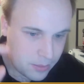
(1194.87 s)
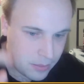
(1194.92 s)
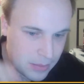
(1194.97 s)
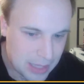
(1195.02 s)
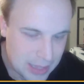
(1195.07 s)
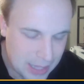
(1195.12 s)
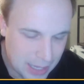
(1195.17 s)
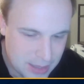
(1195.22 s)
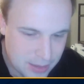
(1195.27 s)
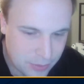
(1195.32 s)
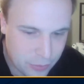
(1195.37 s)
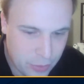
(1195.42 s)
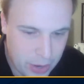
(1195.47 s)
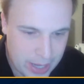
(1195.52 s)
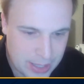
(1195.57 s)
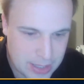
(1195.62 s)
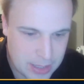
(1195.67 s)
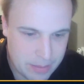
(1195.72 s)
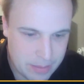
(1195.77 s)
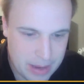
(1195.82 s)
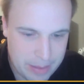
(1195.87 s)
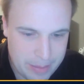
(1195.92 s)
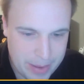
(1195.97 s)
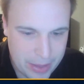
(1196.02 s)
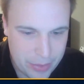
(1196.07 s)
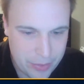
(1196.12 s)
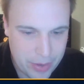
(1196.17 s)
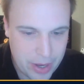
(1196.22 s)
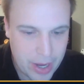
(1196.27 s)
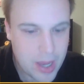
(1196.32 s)
Lots of credit to Ben
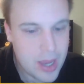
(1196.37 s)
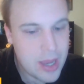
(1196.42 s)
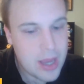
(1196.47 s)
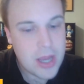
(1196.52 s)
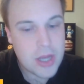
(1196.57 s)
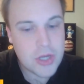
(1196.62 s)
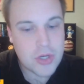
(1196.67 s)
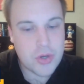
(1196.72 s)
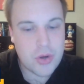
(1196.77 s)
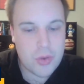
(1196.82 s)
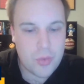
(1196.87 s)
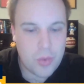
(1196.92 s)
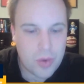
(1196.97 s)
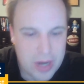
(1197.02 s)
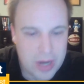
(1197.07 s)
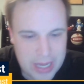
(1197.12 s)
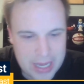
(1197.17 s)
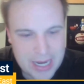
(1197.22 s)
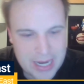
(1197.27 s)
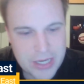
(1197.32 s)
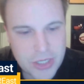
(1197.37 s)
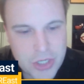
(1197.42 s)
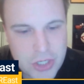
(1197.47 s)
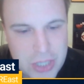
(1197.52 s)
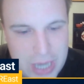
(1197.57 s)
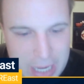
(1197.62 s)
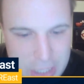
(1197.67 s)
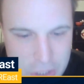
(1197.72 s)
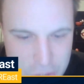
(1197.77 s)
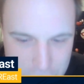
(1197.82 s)
Mathurin. Jordan Wara hit his
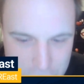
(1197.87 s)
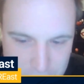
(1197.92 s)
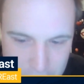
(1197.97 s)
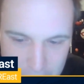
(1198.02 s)
shots.